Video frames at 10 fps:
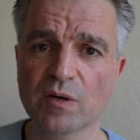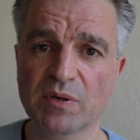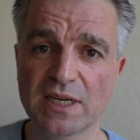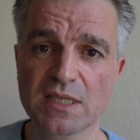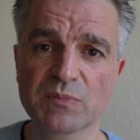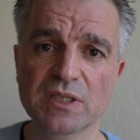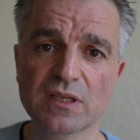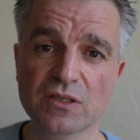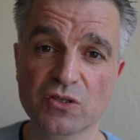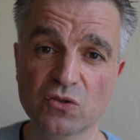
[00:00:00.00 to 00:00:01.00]
a placement
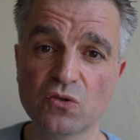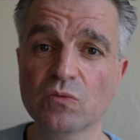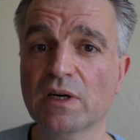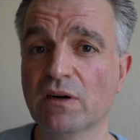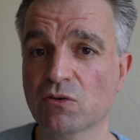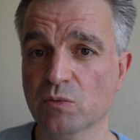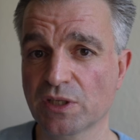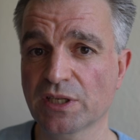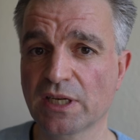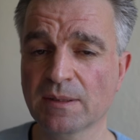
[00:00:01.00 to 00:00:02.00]
at a school where I was
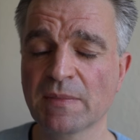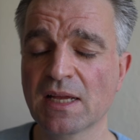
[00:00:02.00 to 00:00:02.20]
working,